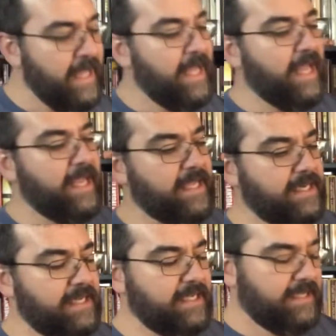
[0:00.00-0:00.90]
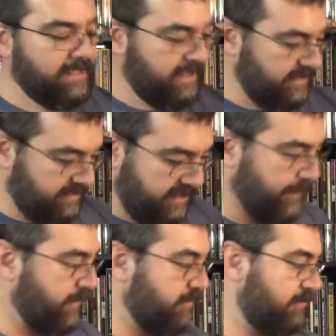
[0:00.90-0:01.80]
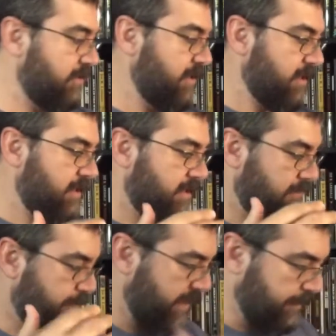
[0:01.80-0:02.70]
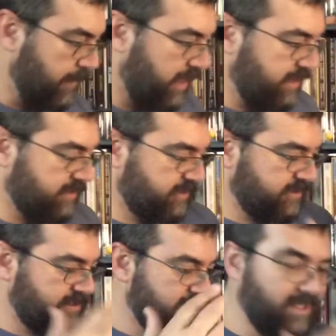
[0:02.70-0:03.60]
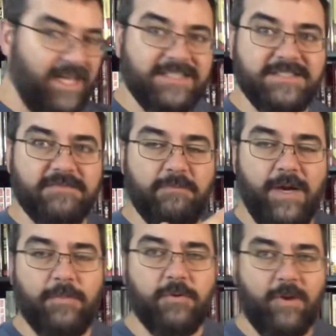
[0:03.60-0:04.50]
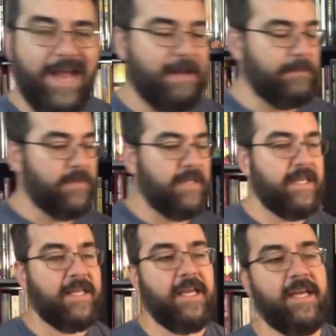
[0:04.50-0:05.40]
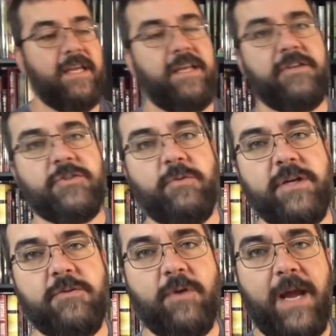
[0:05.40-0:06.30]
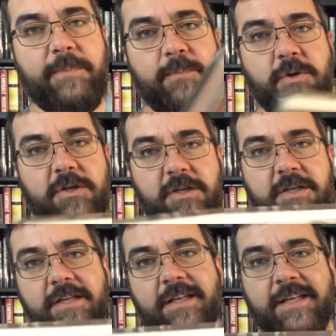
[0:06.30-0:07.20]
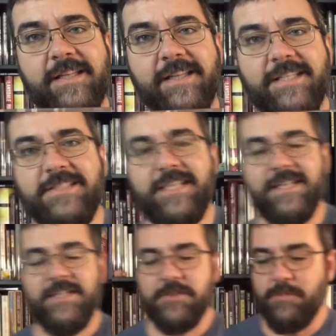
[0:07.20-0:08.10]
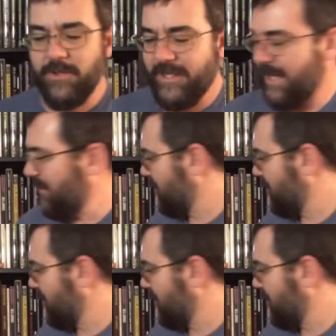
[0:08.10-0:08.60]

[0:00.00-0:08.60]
And uh, typical big box, lots of bubble wrap, and a shrink wrapped book. Let's get this book out of the